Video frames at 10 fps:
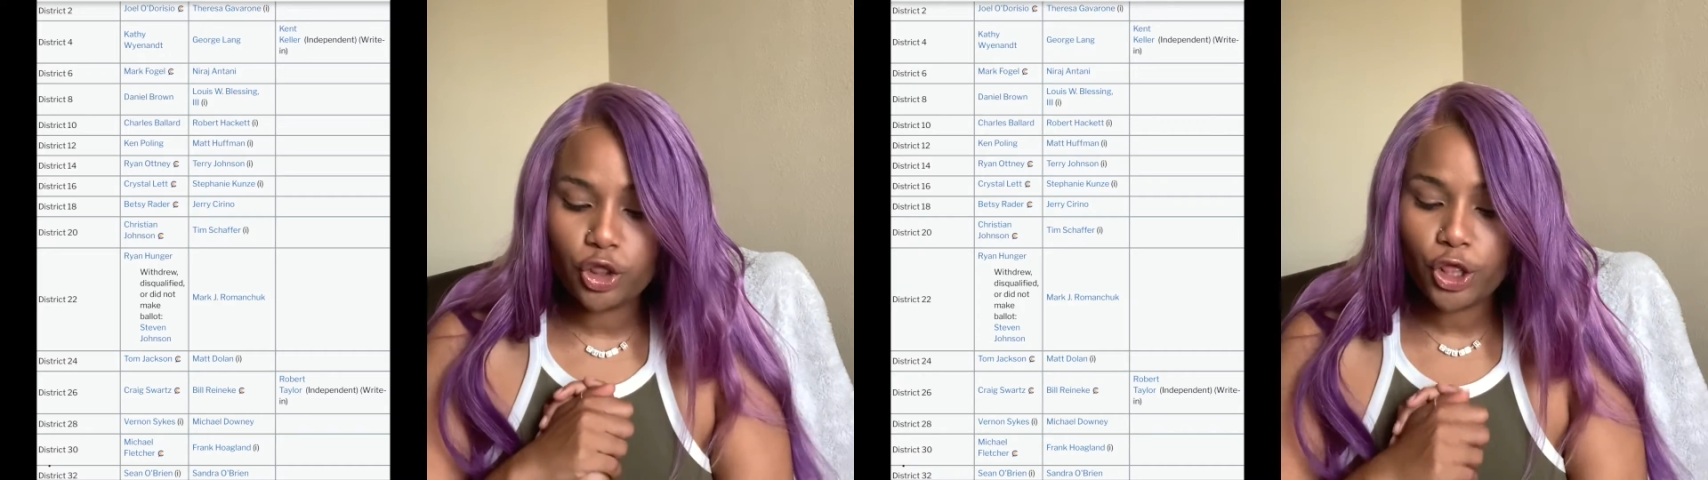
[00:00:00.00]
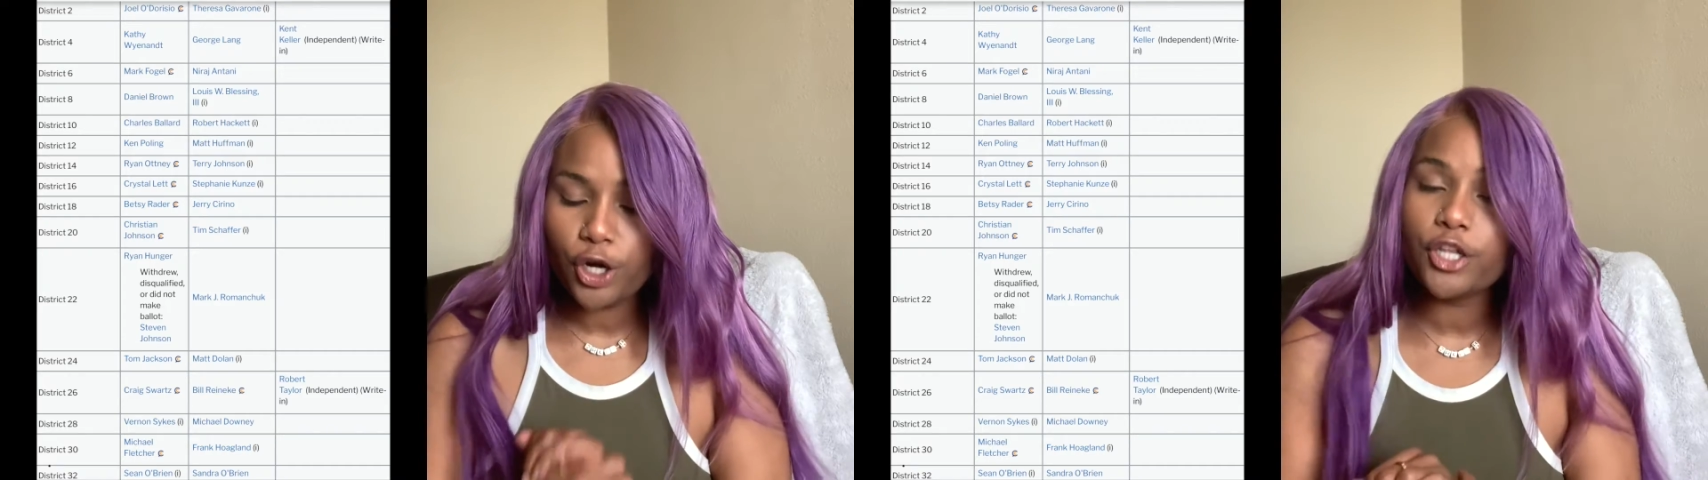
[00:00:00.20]

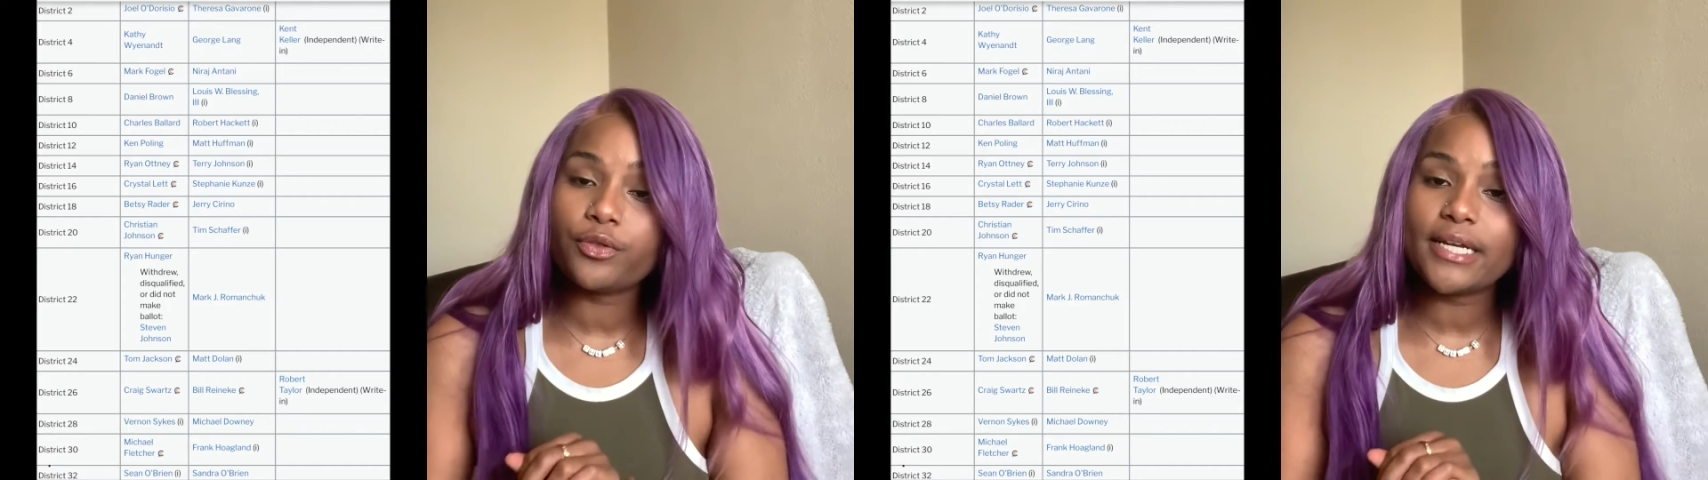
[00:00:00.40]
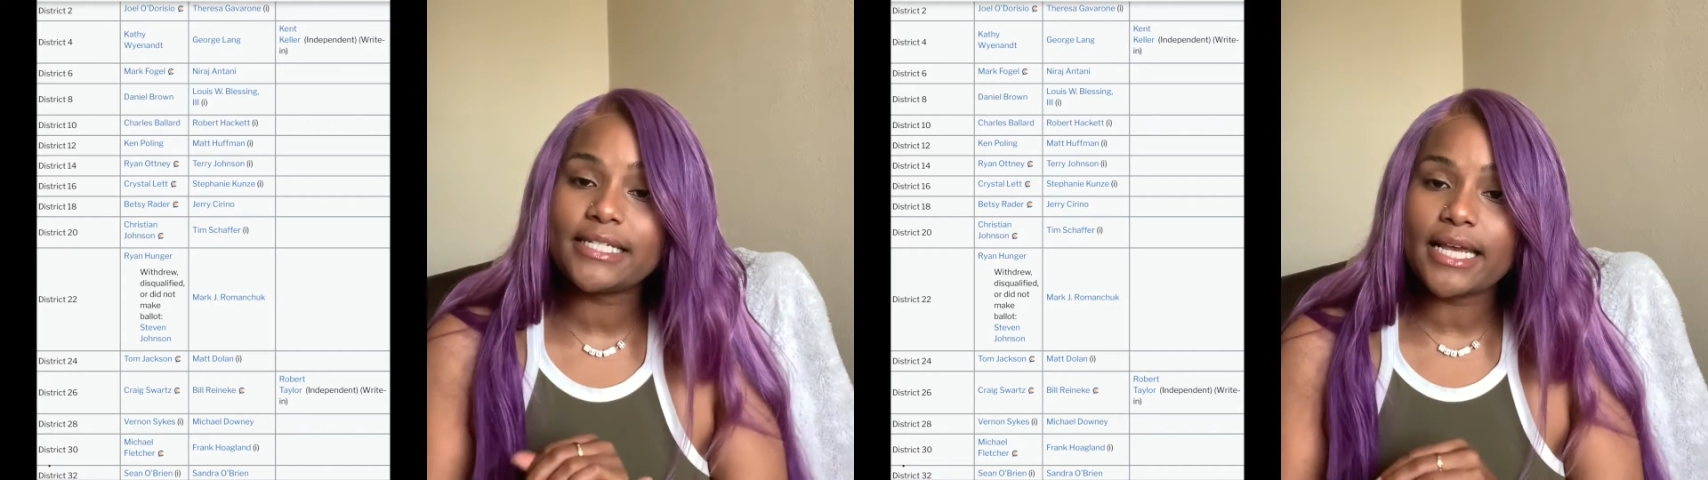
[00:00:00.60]

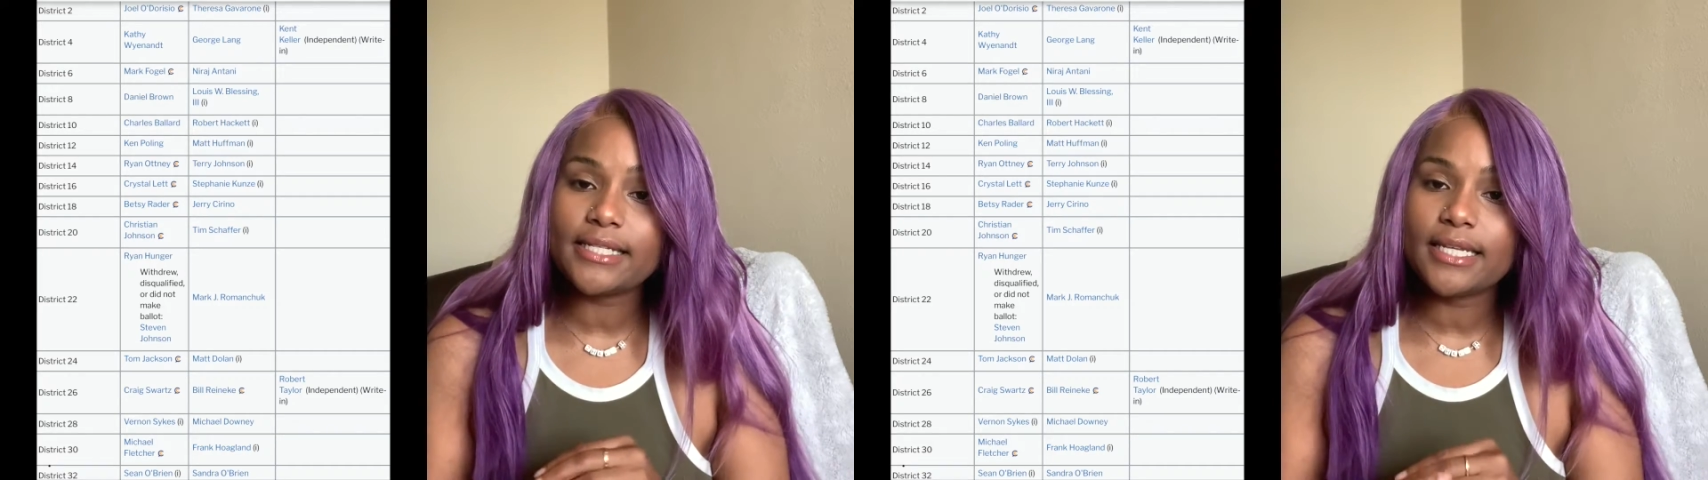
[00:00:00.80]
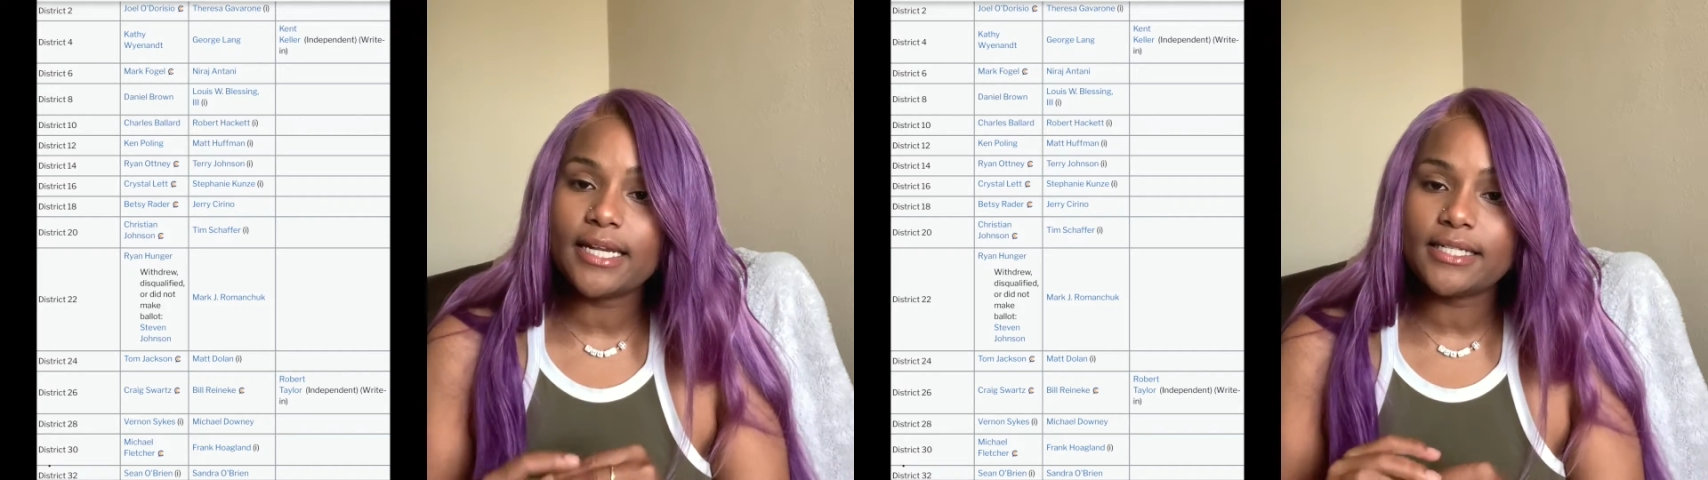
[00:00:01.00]
33
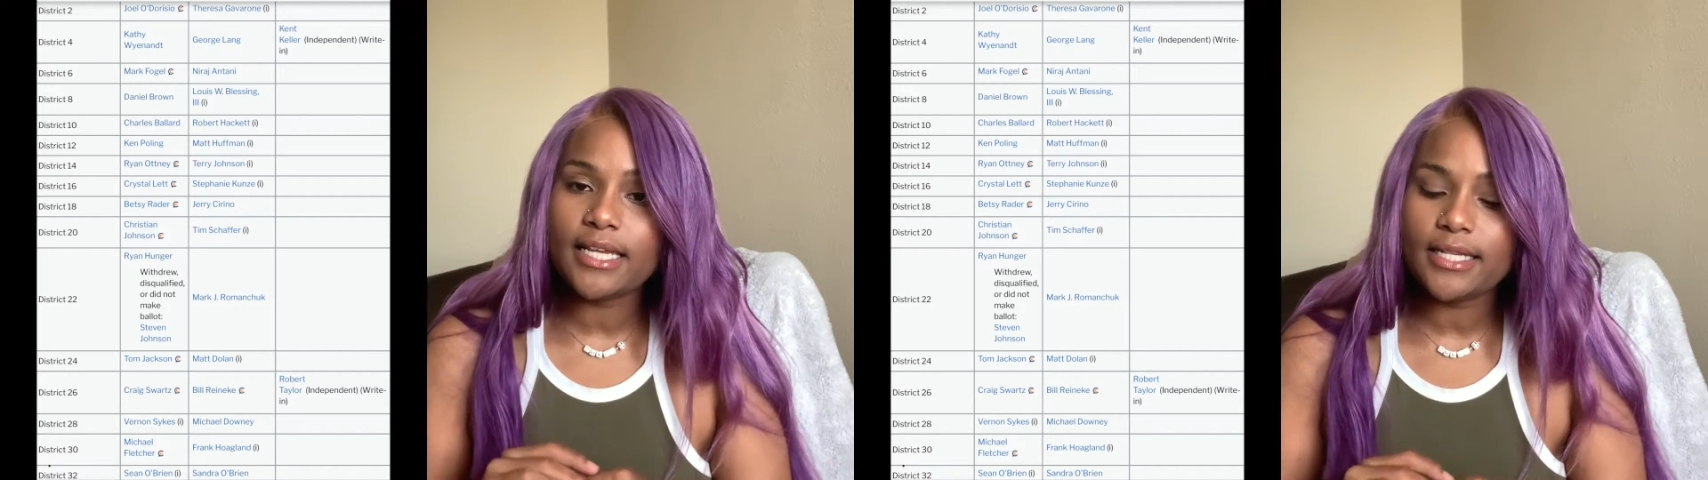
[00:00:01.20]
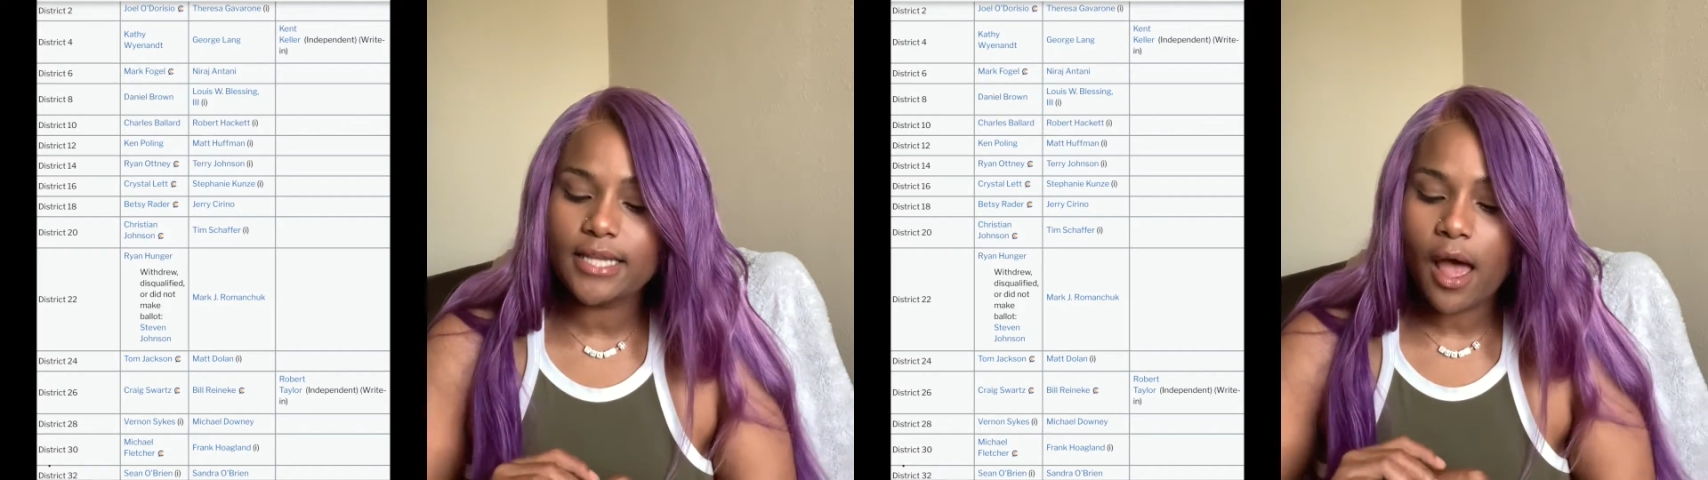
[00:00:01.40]
state senate
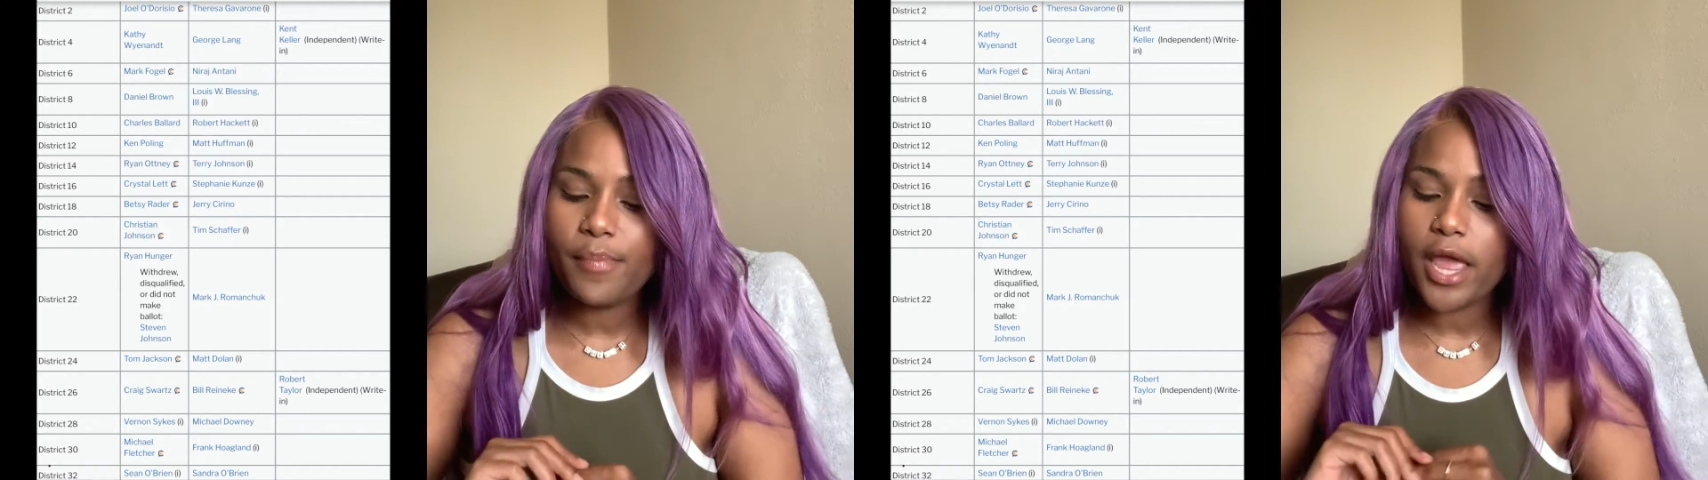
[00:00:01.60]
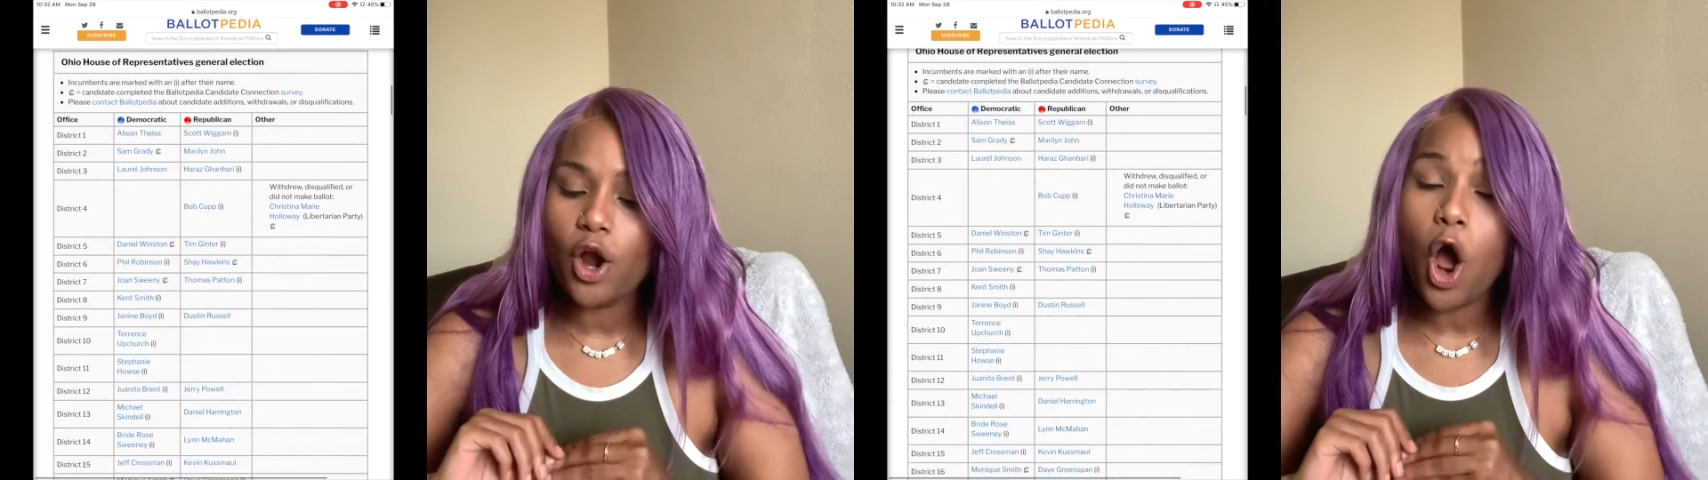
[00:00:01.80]
seats up and